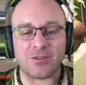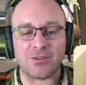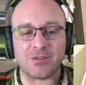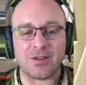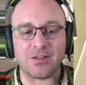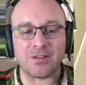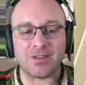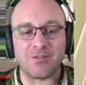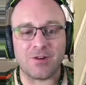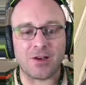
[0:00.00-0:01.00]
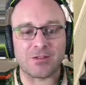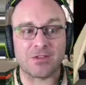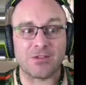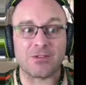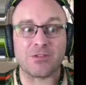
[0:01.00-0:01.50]
because the fossils are
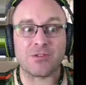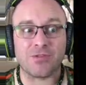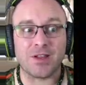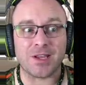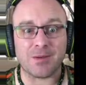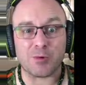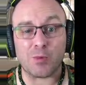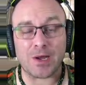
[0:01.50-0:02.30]
filling up quick.